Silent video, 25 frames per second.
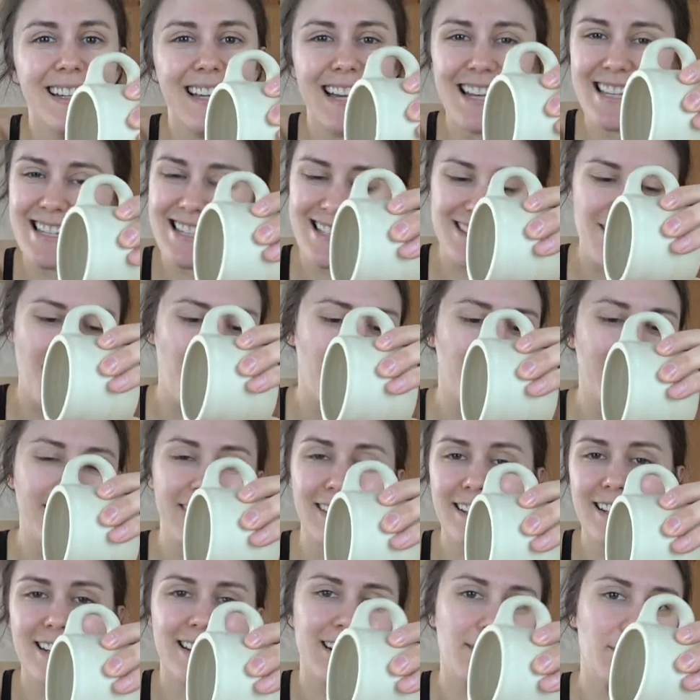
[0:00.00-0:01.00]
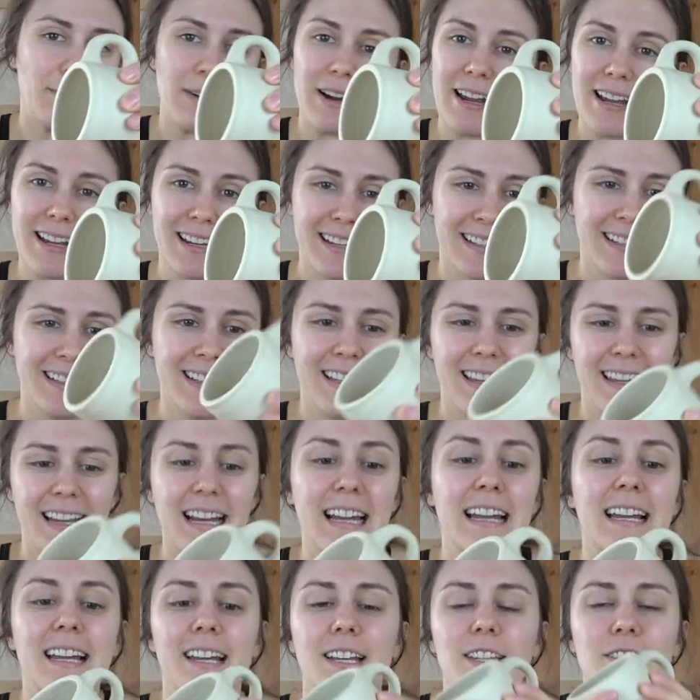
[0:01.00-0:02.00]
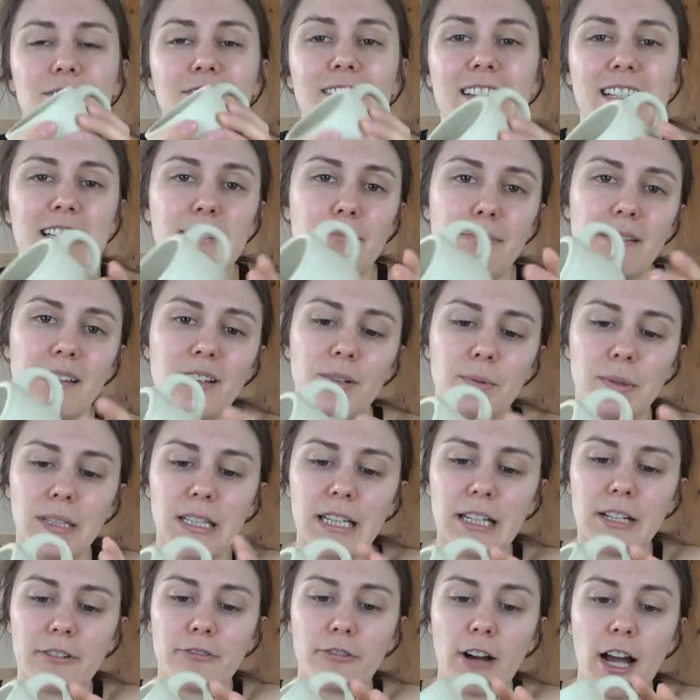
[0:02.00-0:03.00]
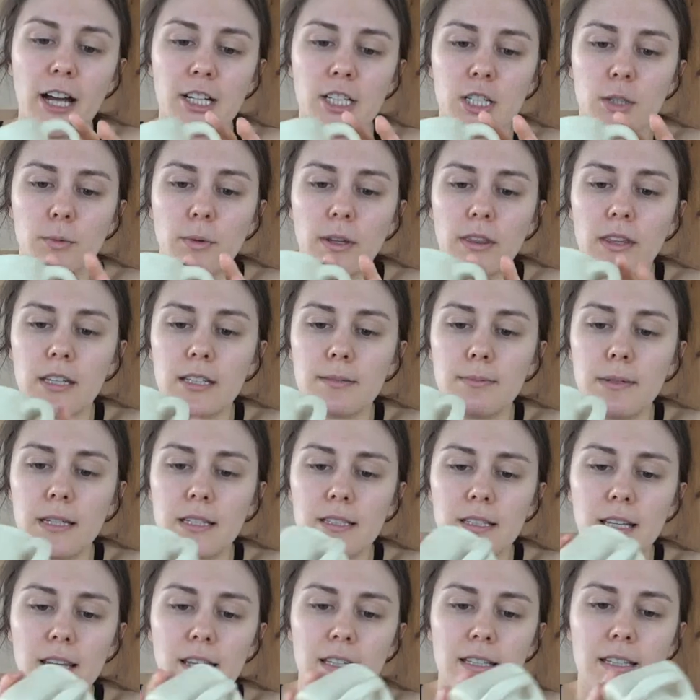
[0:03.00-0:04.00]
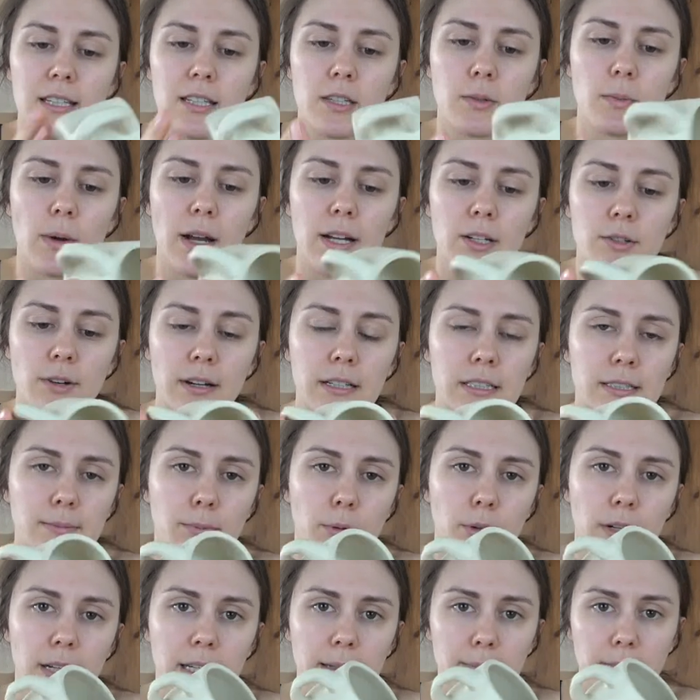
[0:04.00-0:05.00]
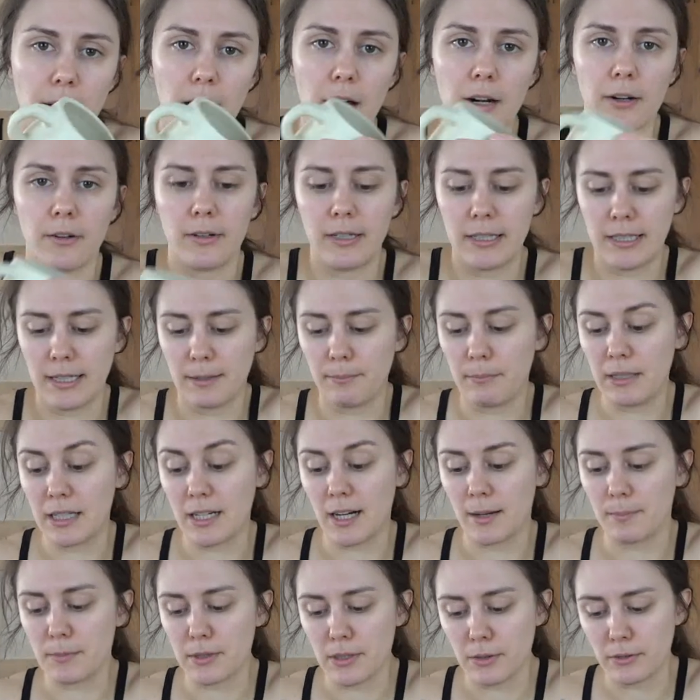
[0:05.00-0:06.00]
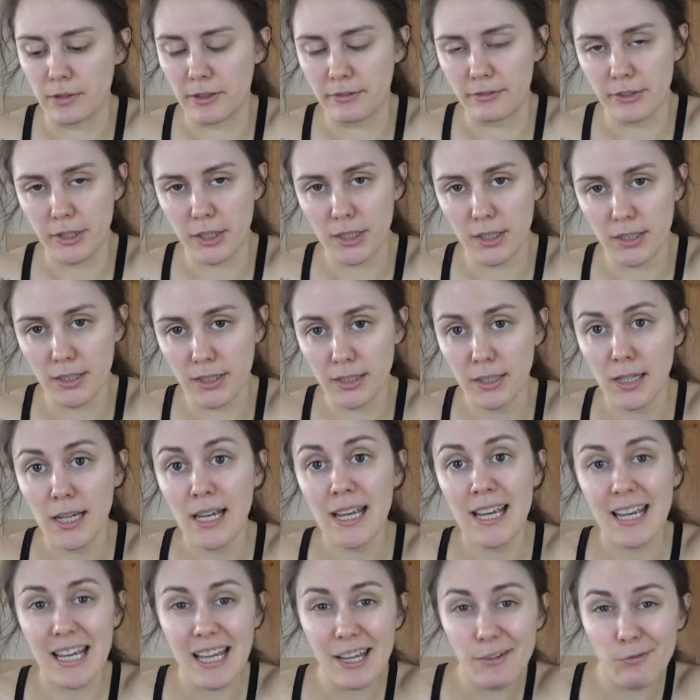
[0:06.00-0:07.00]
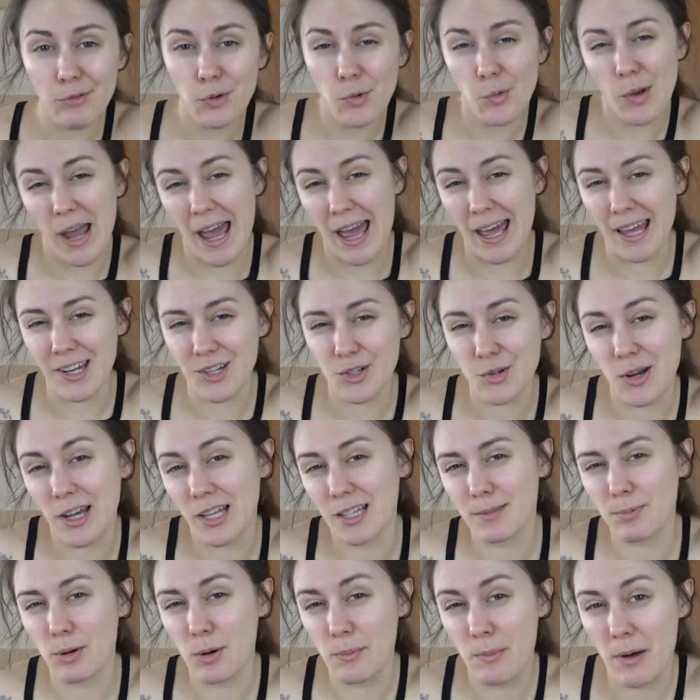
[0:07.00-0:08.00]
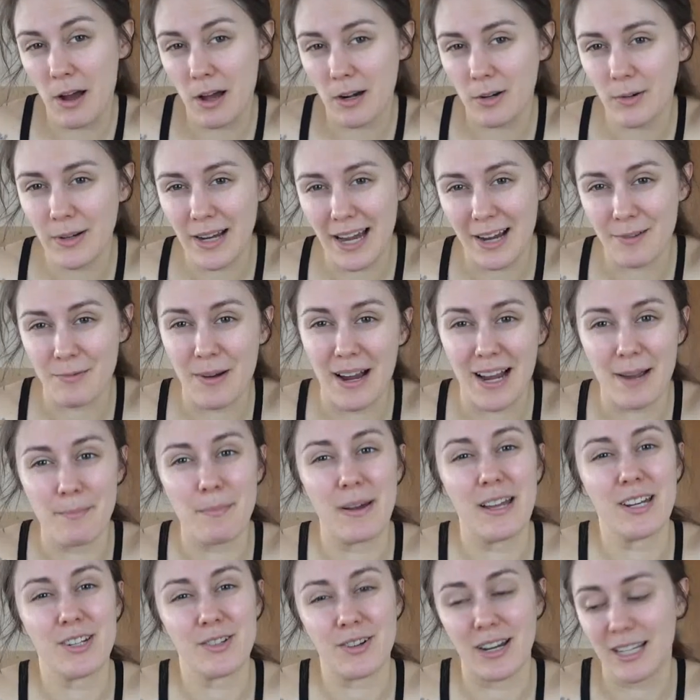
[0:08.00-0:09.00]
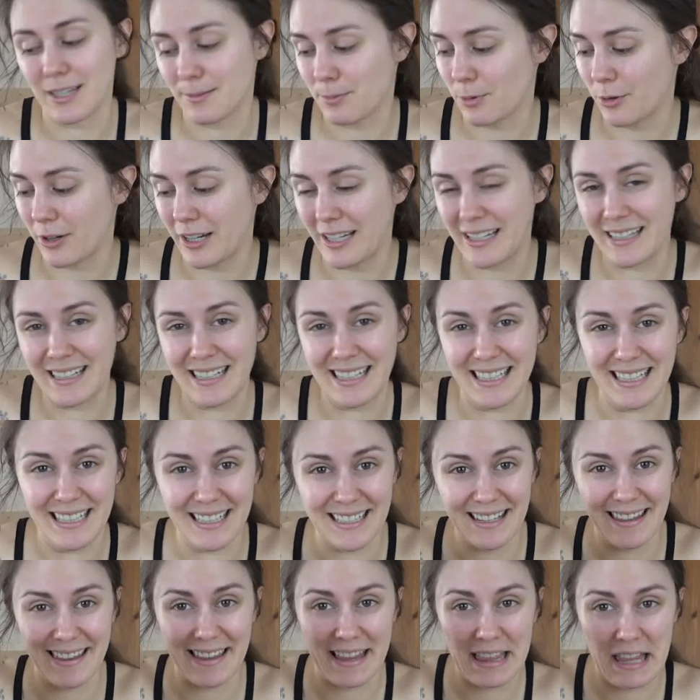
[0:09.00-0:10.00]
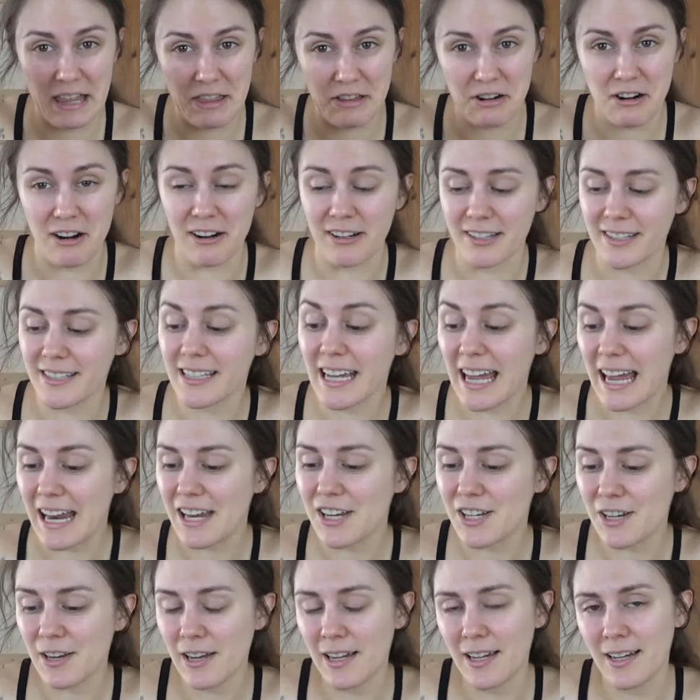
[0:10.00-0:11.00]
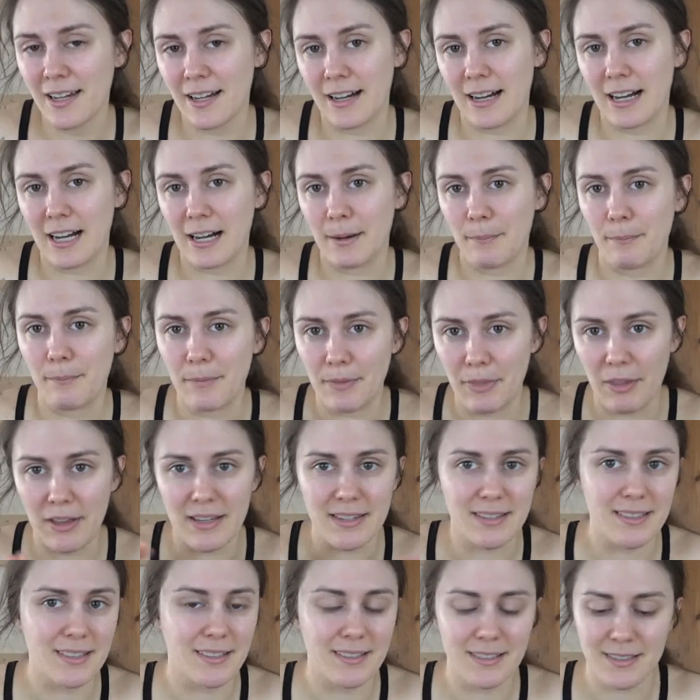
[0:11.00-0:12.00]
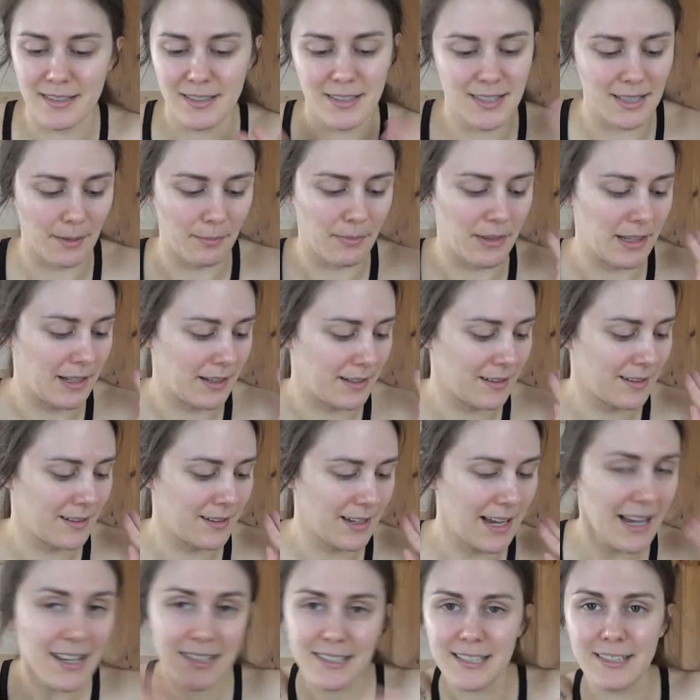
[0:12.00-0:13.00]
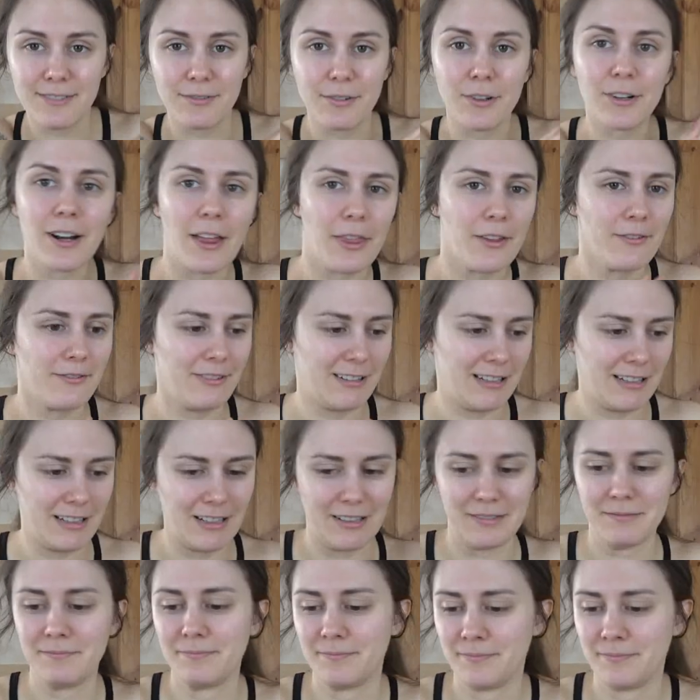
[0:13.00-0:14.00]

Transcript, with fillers: it's totally gonna break. Like you need to be really fragile with this piece. And this is why transporting pottery can become so difficult. If you can transport pottery, I recommend transporting it in the leather hard stage. Um, but that's something else for another video.